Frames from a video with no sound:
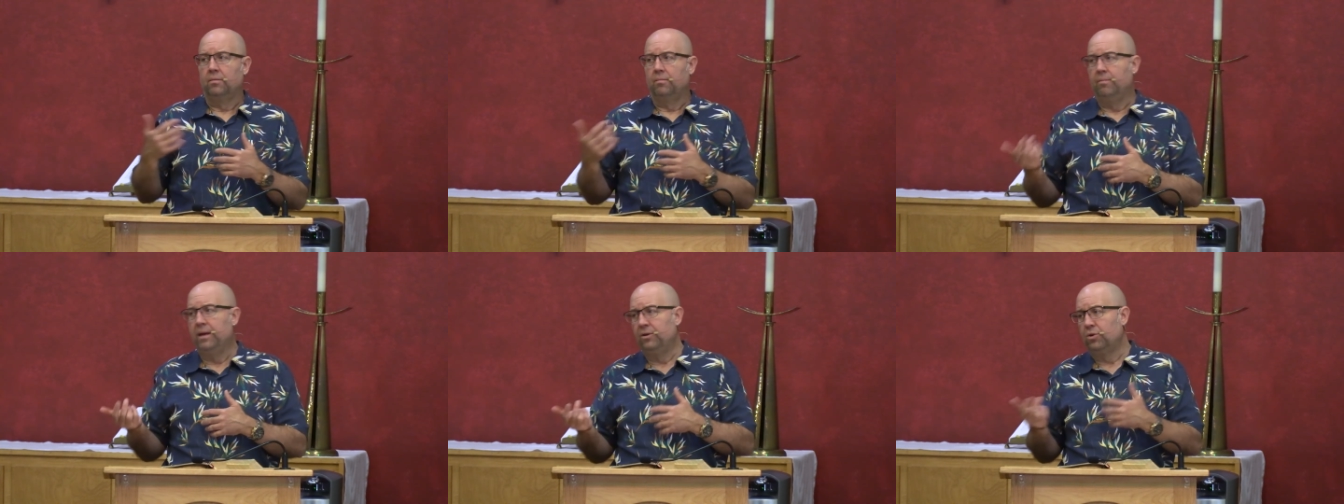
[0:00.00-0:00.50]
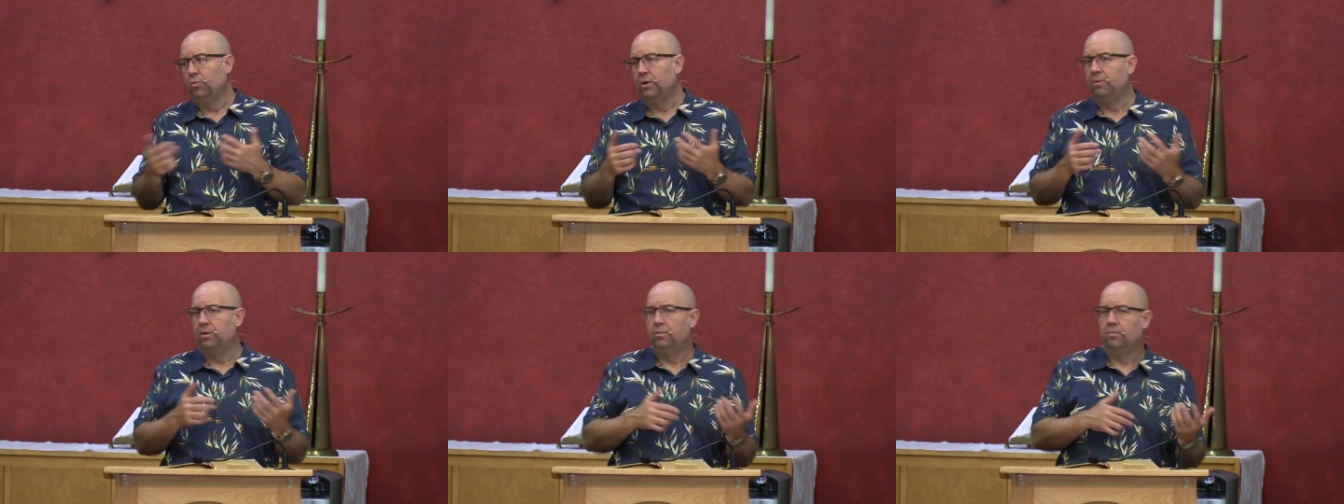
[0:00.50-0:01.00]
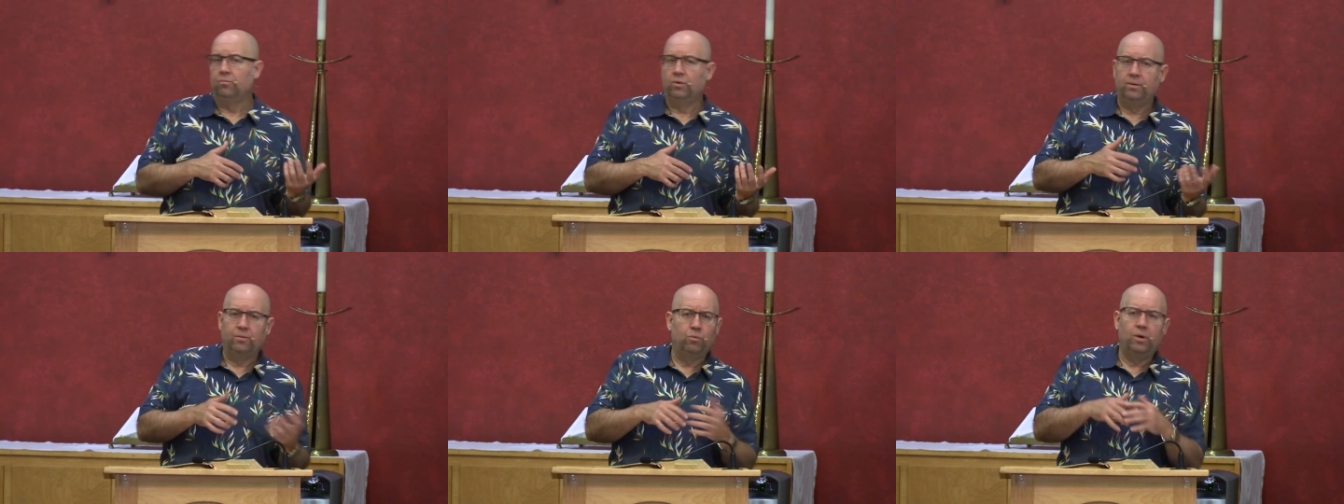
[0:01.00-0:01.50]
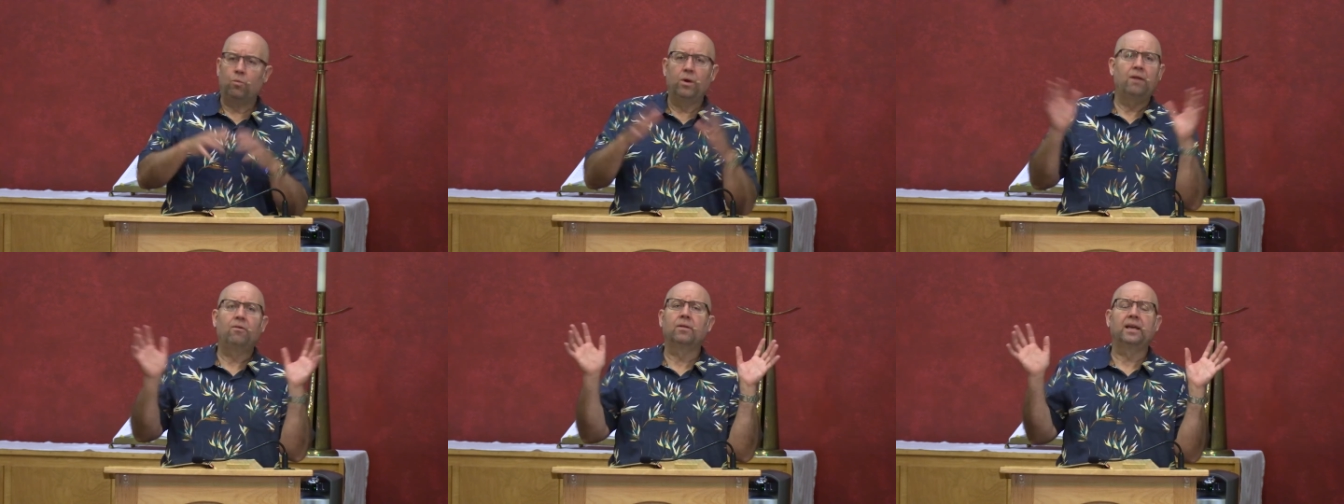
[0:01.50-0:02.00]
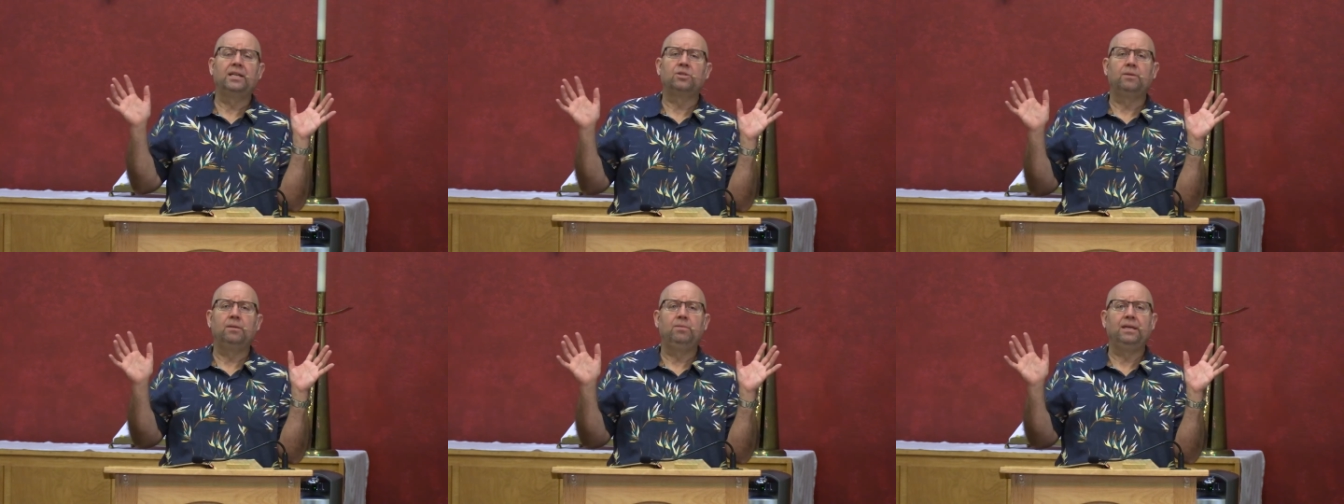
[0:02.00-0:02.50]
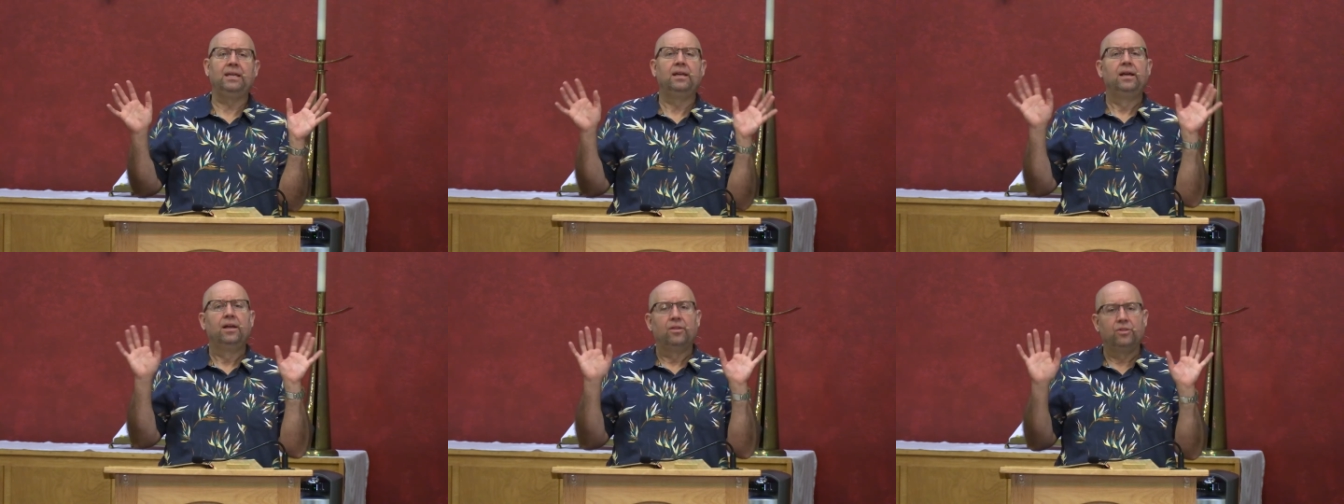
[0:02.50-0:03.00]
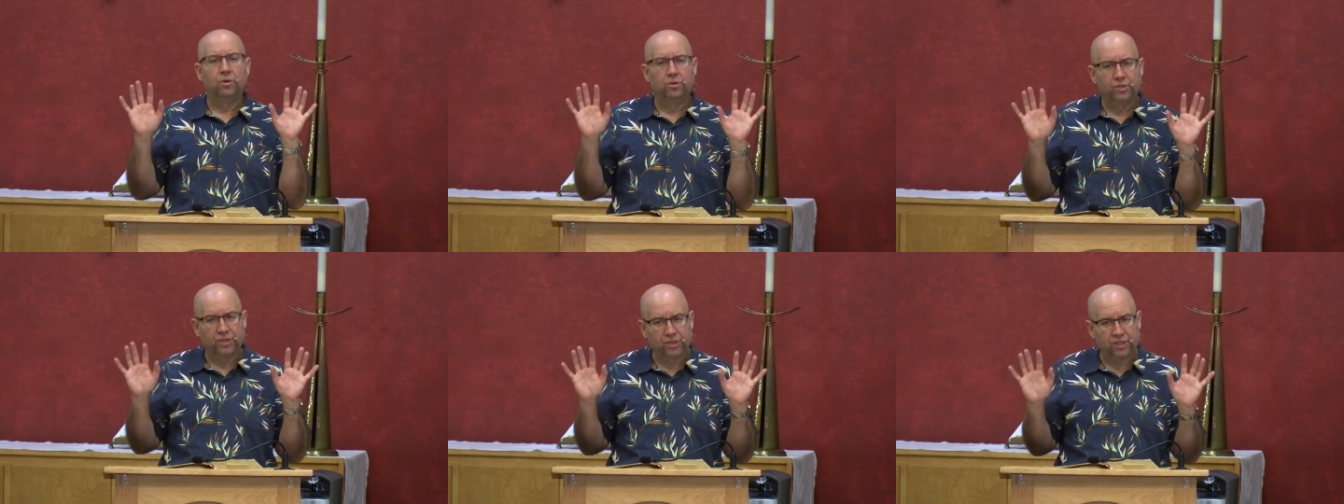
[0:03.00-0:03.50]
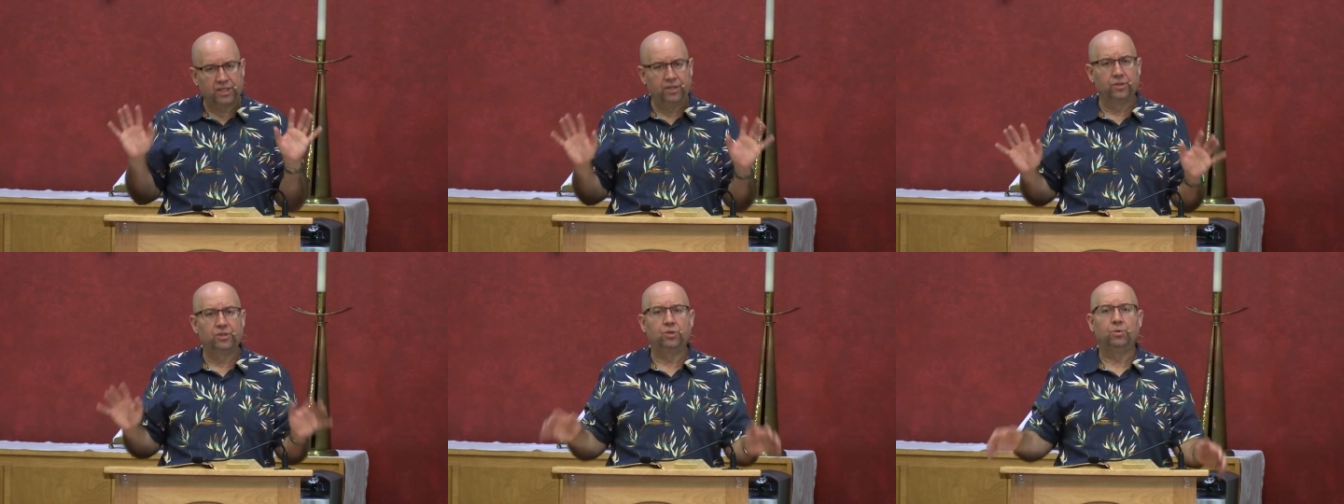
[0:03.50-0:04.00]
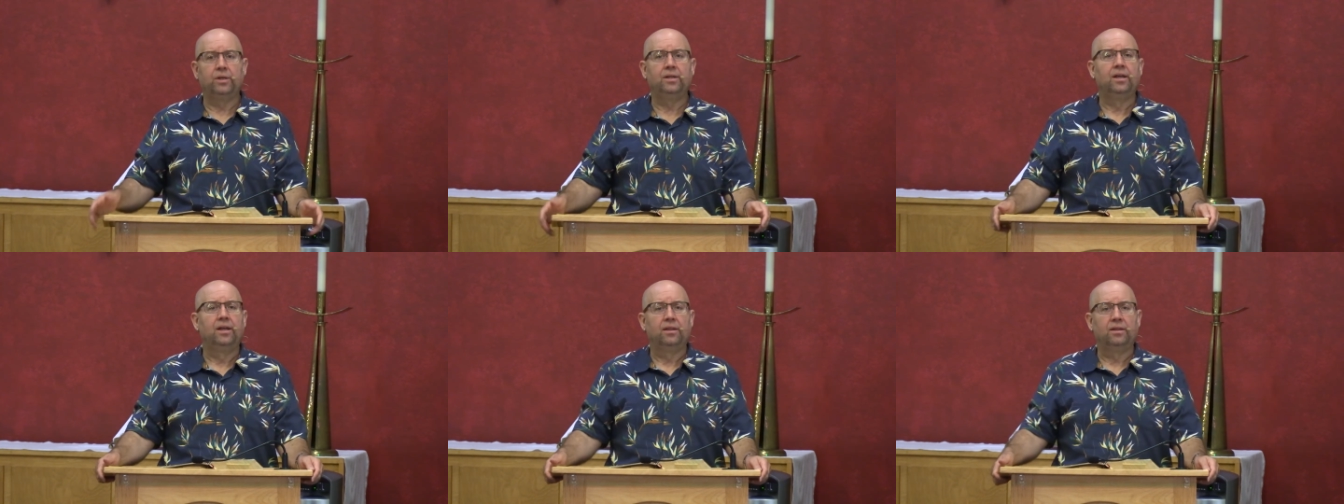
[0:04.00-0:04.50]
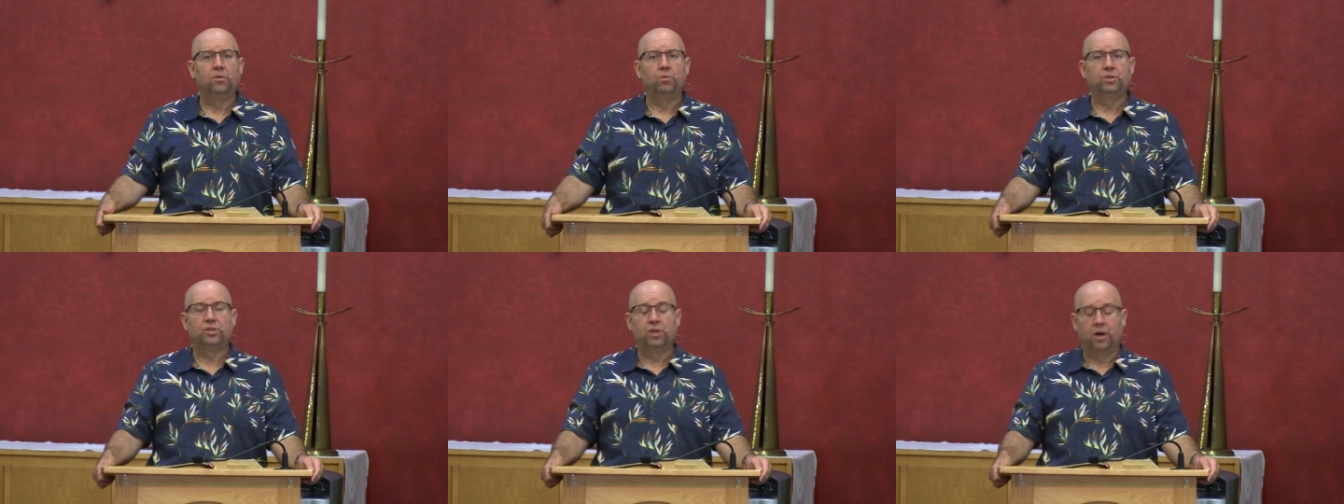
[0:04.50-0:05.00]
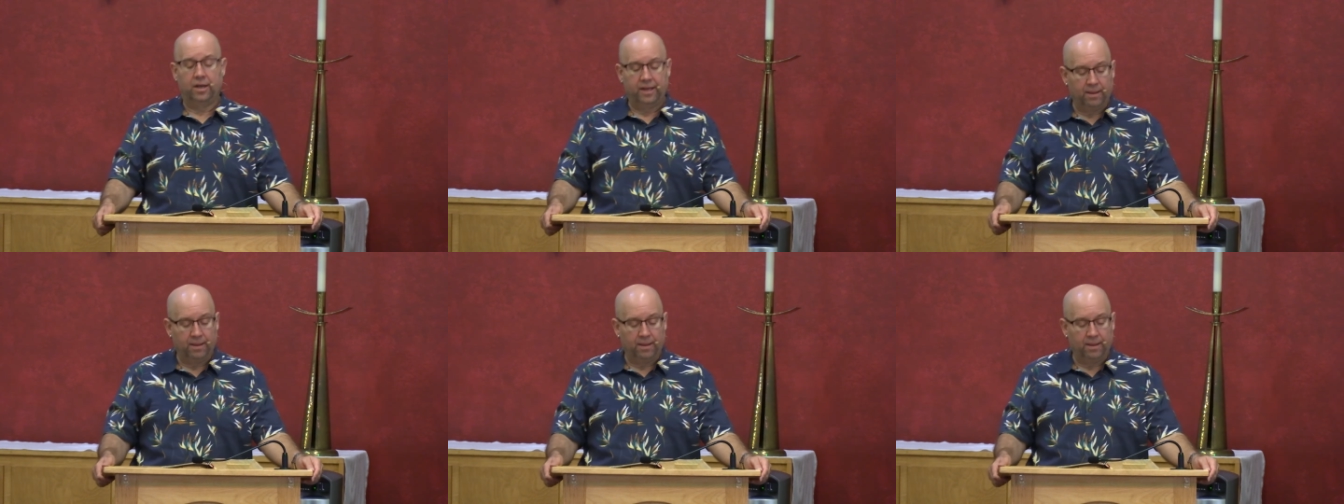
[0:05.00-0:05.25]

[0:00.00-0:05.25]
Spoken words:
men to women, whatever the case may be, there is a skill to it that was taught.